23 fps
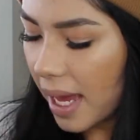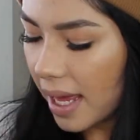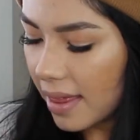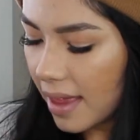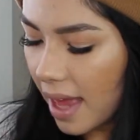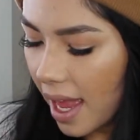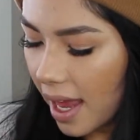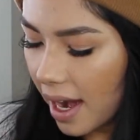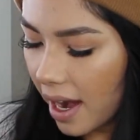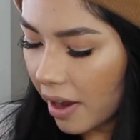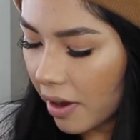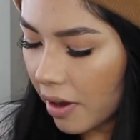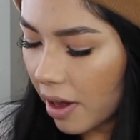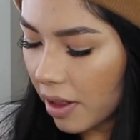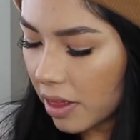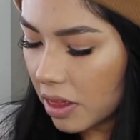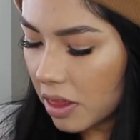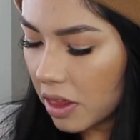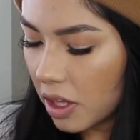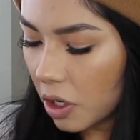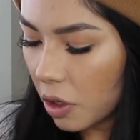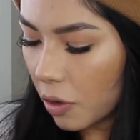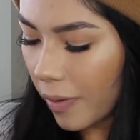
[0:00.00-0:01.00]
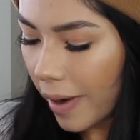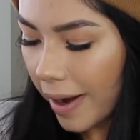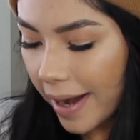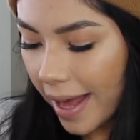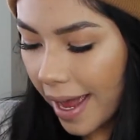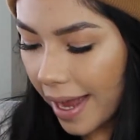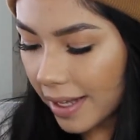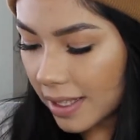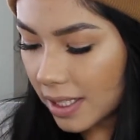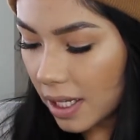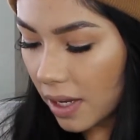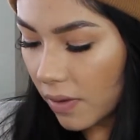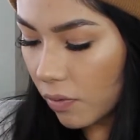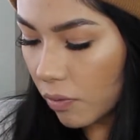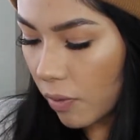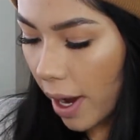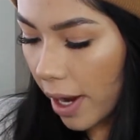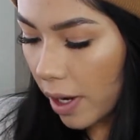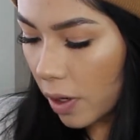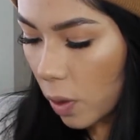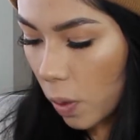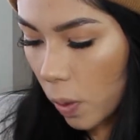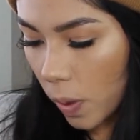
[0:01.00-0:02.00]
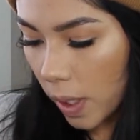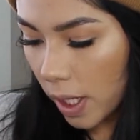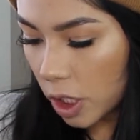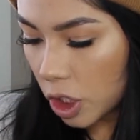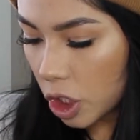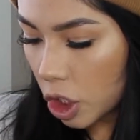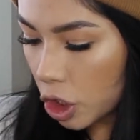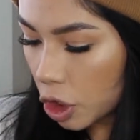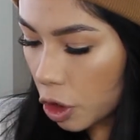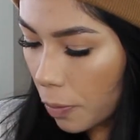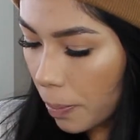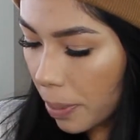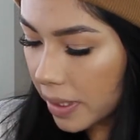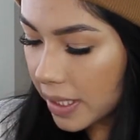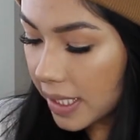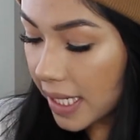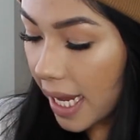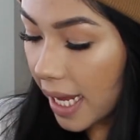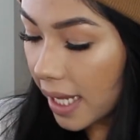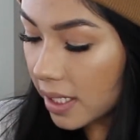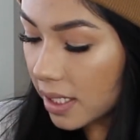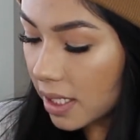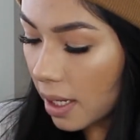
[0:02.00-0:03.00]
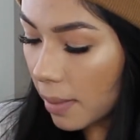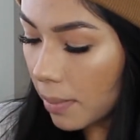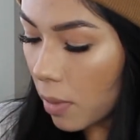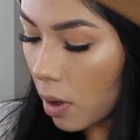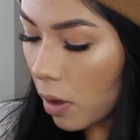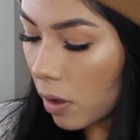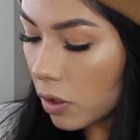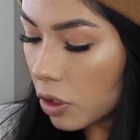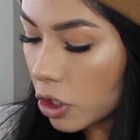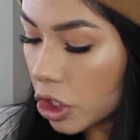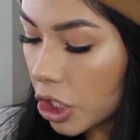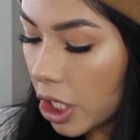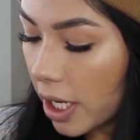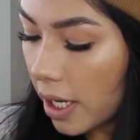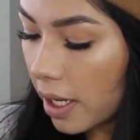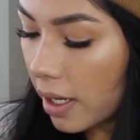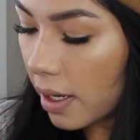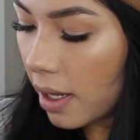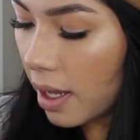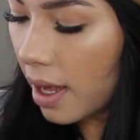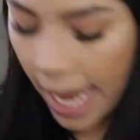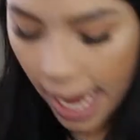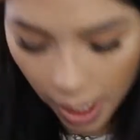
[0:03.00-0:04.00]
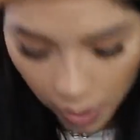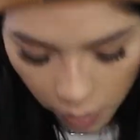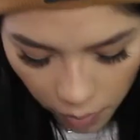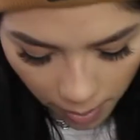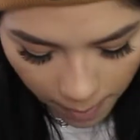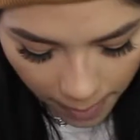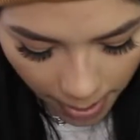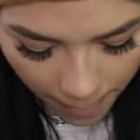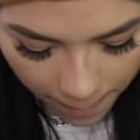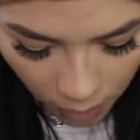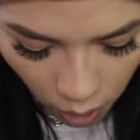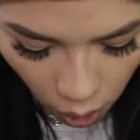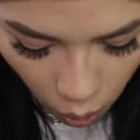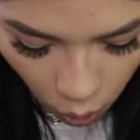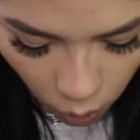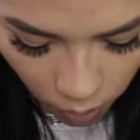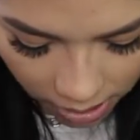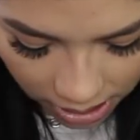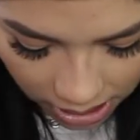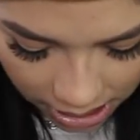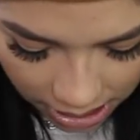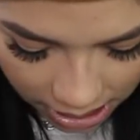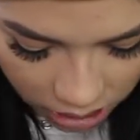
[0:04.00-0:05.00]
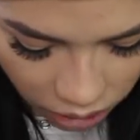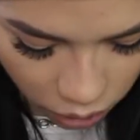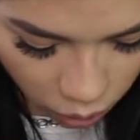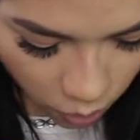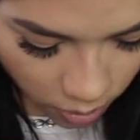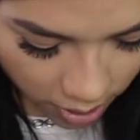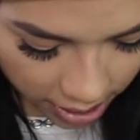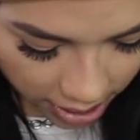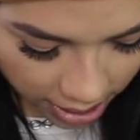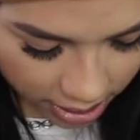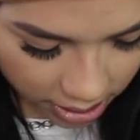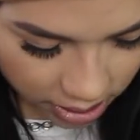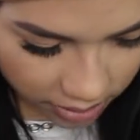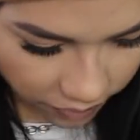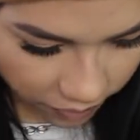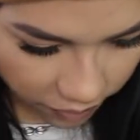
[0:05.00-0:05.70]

And then I got the Gram Active Retinoid 2% emulsion. Can't remember what this one is